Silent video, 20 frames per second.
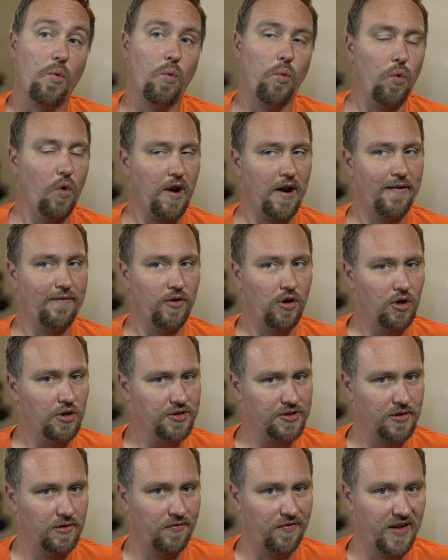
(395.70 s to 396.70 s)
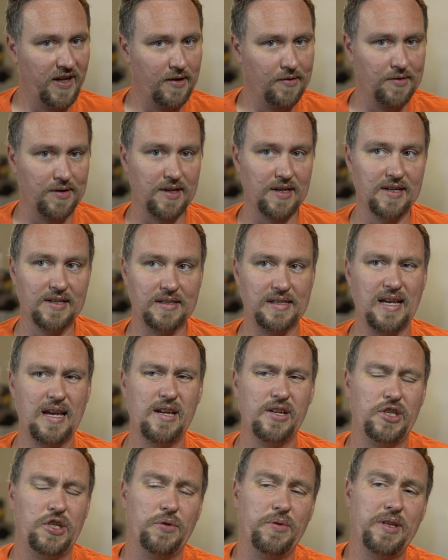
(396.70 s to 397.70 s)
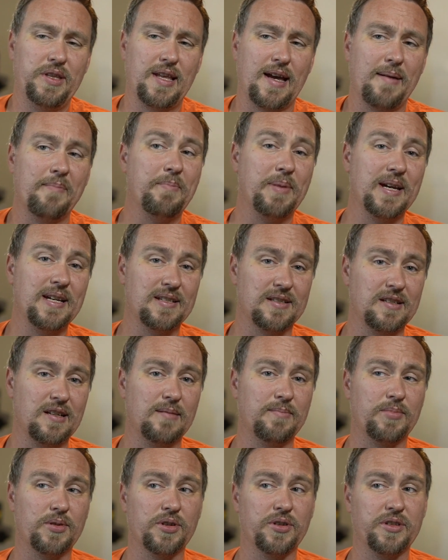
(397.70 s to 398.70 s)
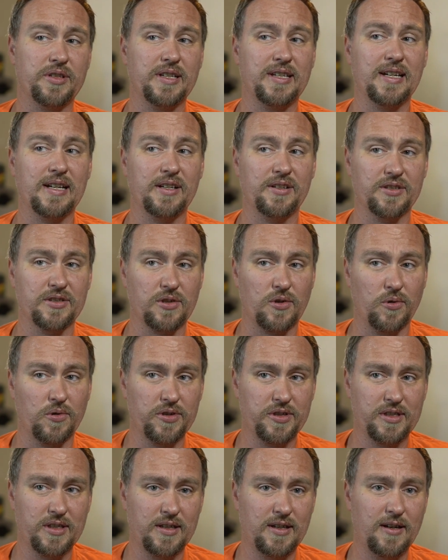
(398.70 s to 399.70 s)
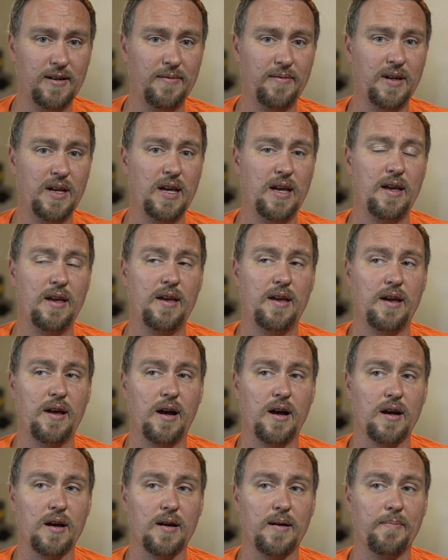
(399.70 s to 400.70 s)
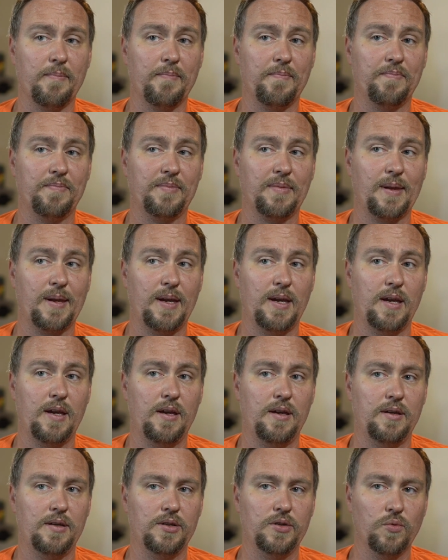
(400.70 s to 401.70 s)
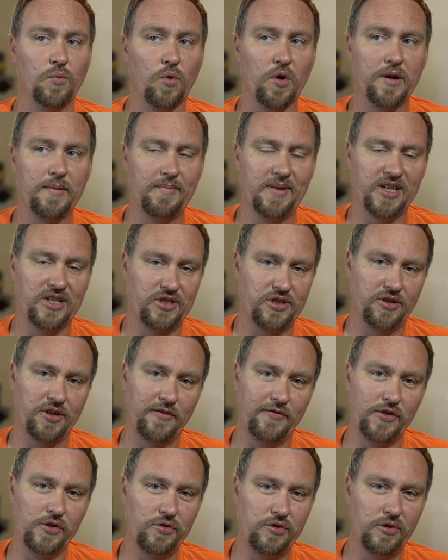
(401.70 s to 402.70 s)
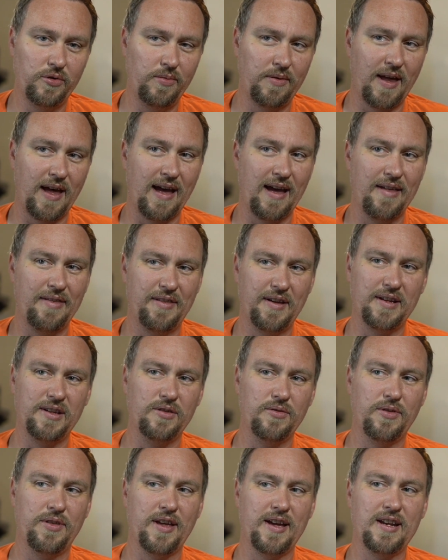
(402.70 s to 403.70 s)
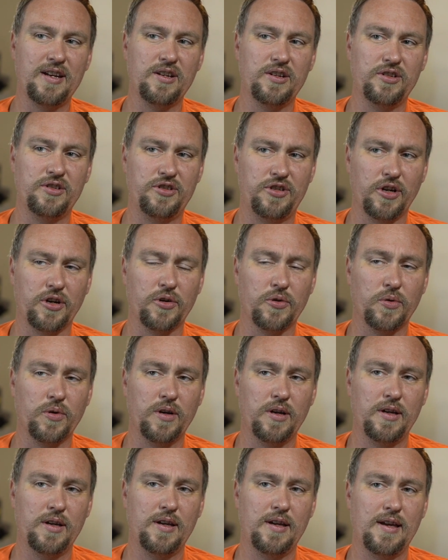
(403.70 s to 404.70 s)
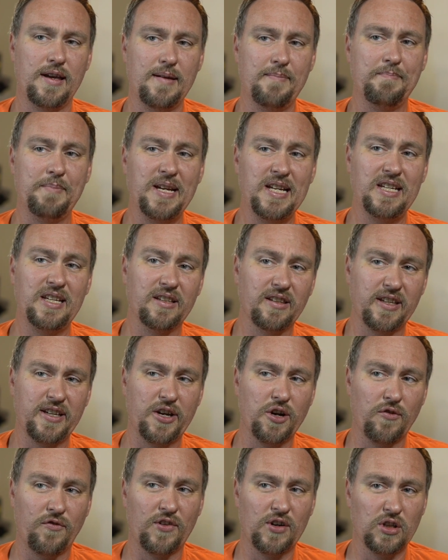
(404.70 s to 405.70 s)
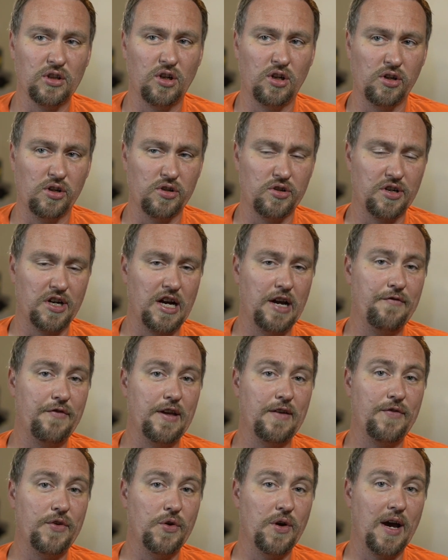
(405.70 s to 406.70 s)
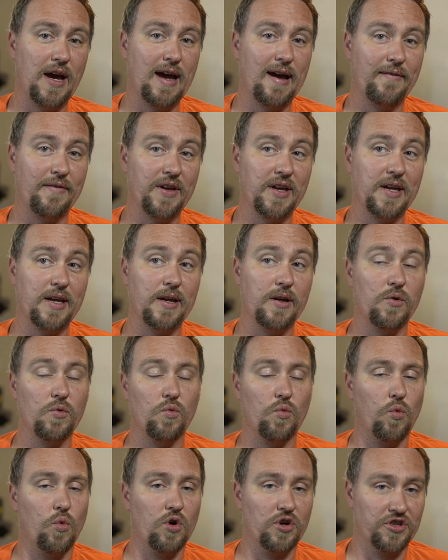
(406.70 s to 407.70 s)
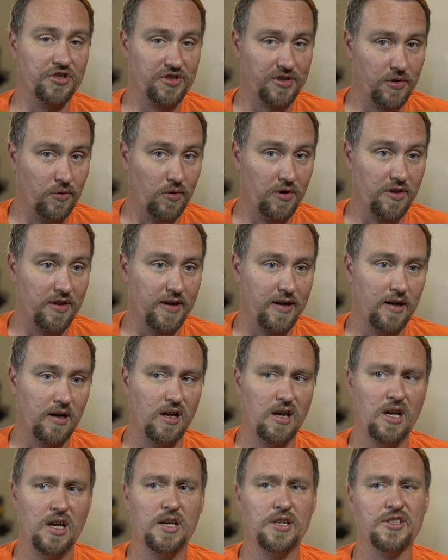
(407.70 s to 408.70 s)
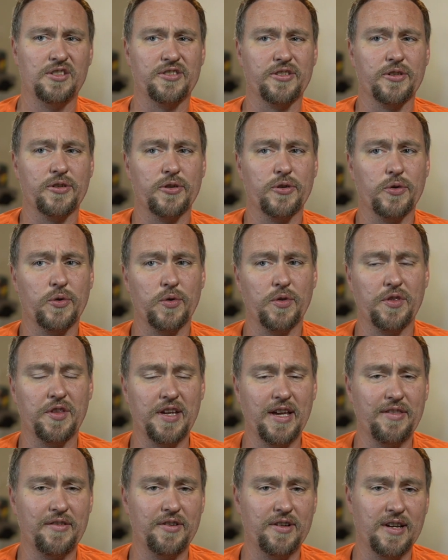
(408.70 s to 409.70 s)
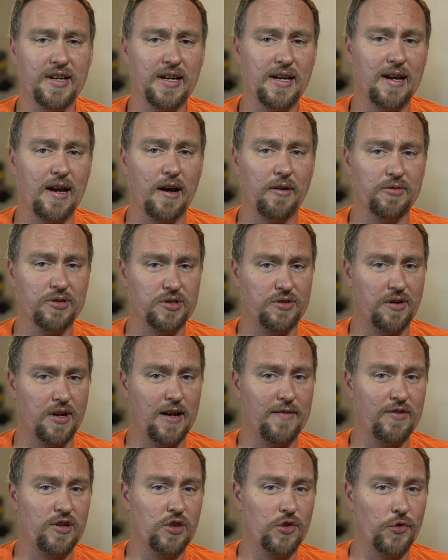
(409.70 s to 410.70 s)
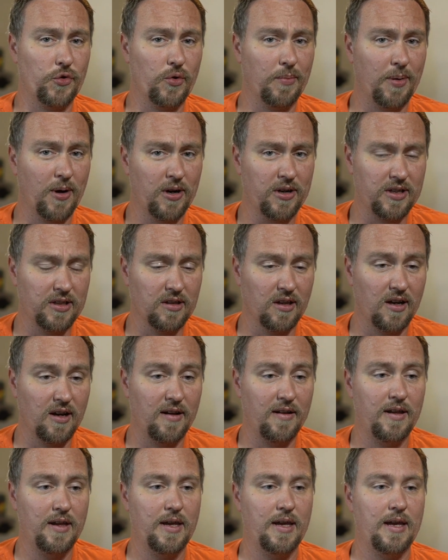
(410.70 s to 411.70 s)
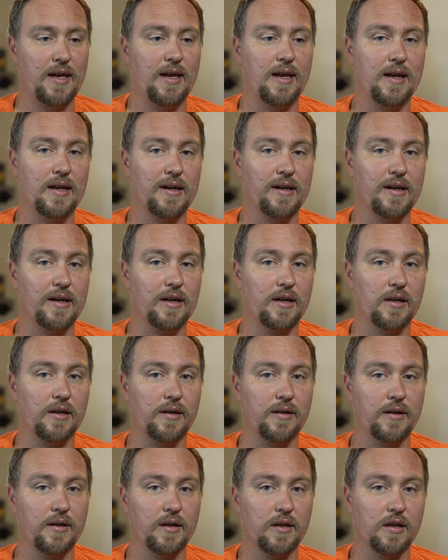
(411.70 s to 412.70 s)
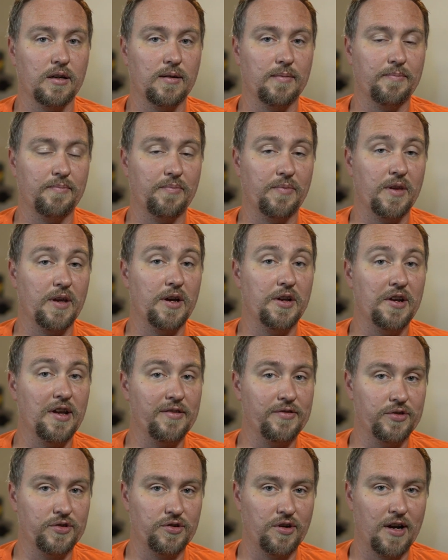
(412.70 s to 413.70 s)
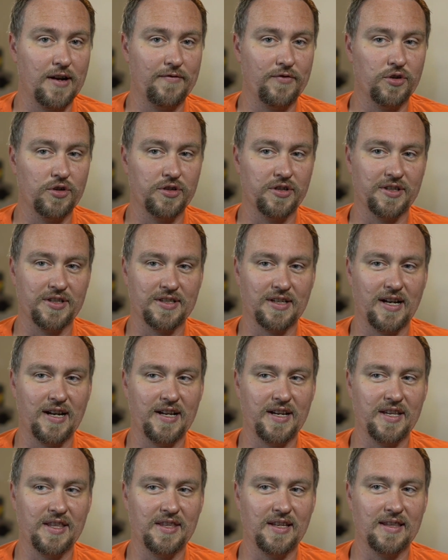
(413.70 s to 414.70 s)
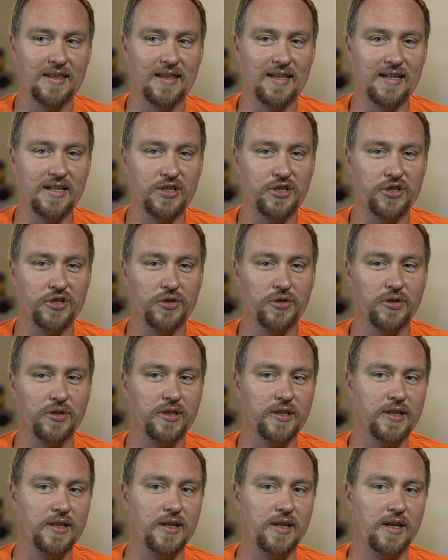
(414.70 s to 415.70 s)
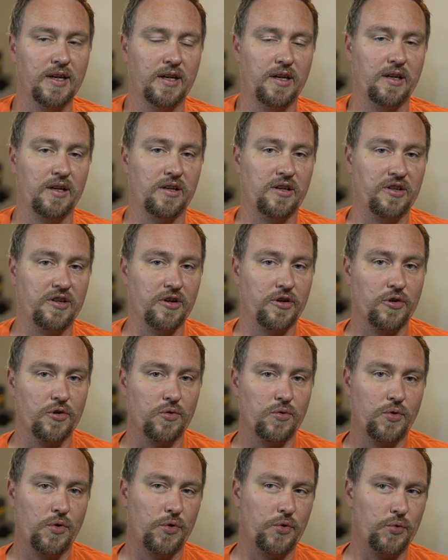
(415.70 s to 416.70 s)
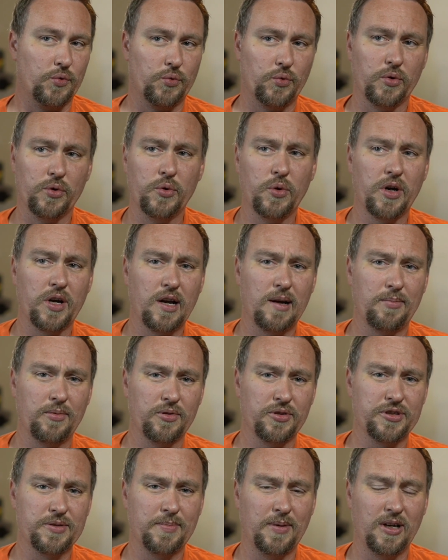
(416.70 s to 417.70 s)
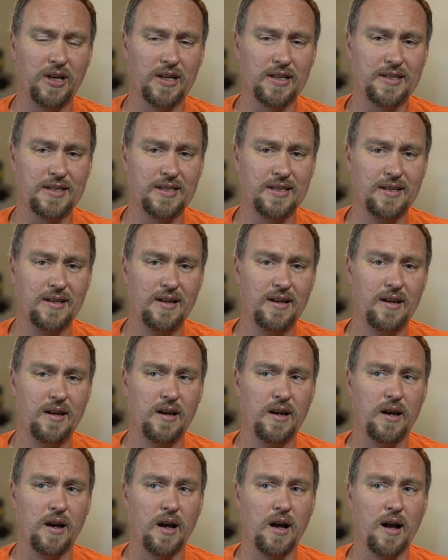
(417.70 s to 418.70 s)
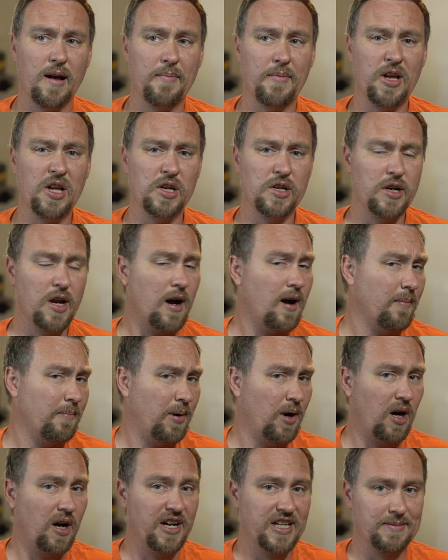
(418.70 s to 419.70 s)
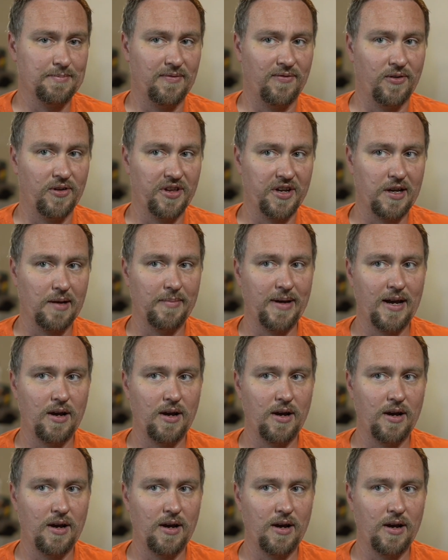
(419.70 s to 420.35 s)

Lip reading: What I've also found is doing that base number to get your scores there. You want to make sure if you do that, that you then don't immediately go for a longer drive if you have a worse score there. So the other day I was driving through a parking lot, and another driver decided that they should go through a couple of spots and not pause before they come